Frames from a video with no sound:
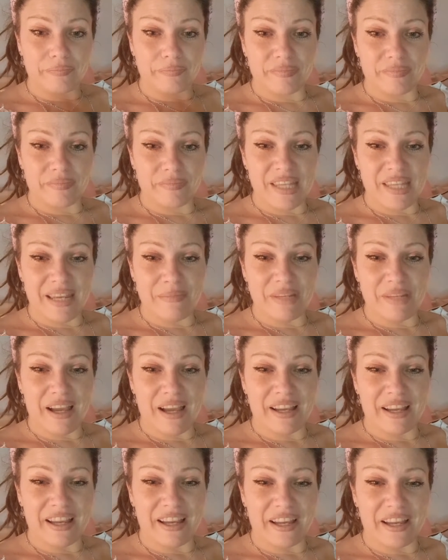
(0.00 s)
Team
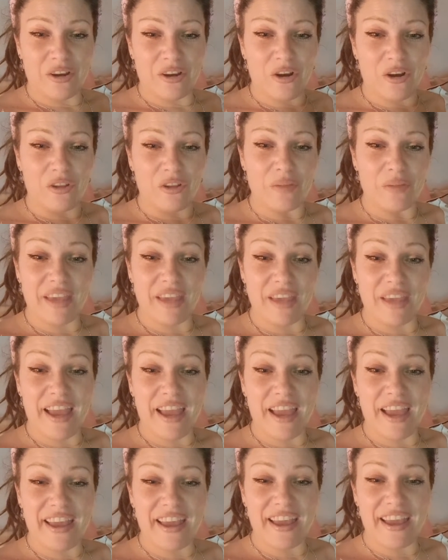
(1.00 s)
Dark, I call them. Yeah,